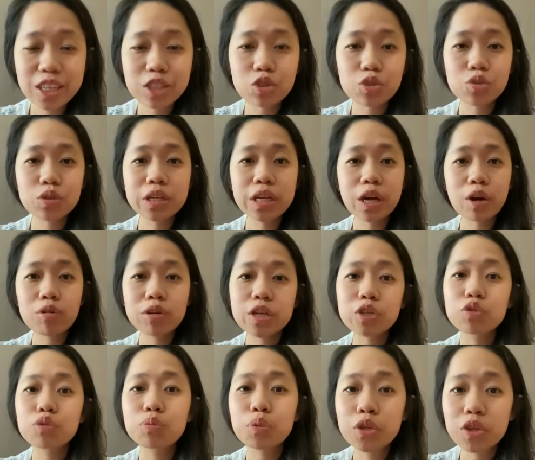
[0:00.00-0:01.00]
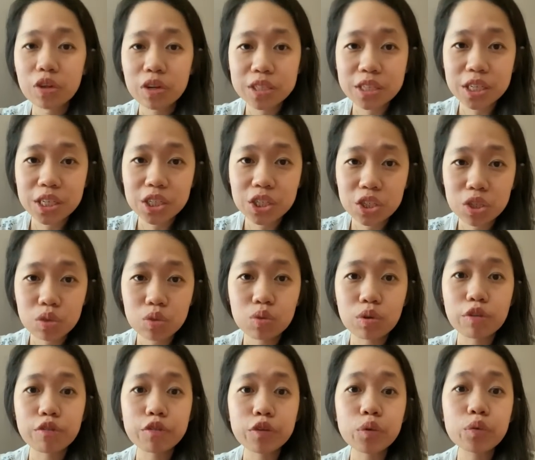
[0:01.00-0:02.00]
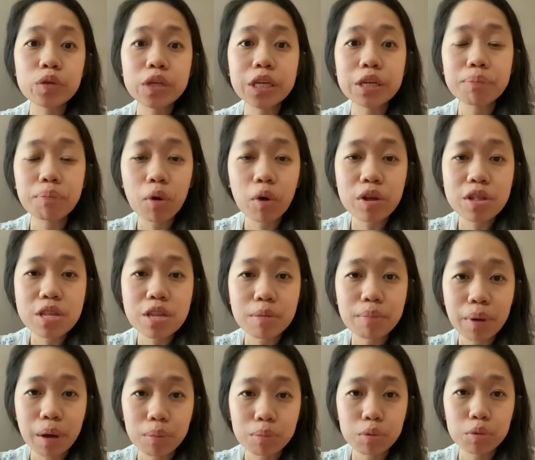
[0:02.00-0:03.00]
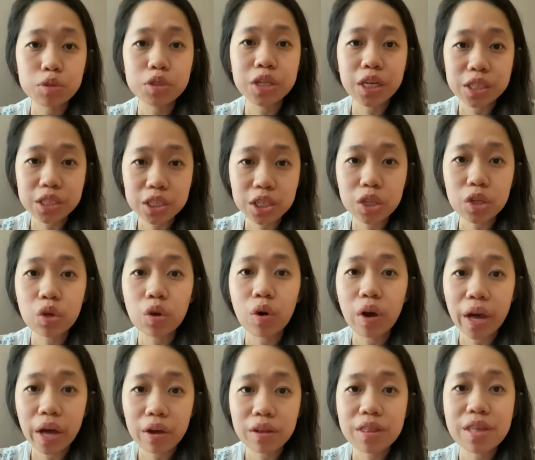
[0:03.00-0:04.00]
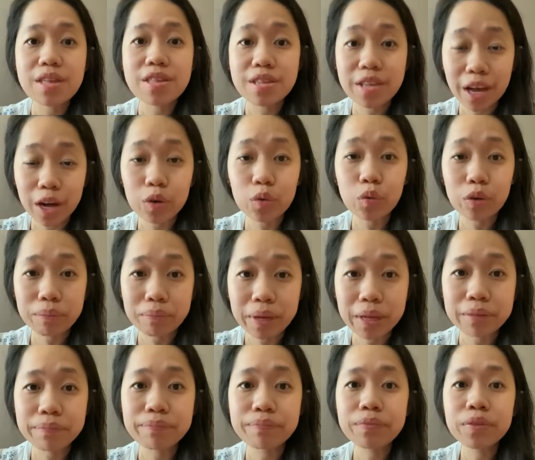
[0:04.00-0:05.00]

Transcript: and today I would like to bring your attention to a few key points about protecting your health as young women.